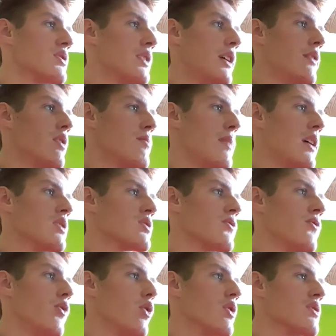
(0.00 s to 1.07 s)
9 rebounds,
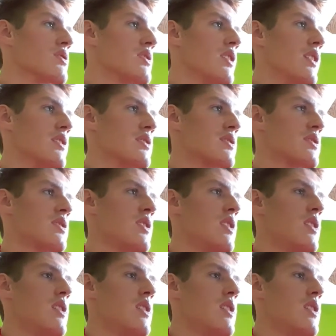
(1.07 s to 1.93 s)
4 assists.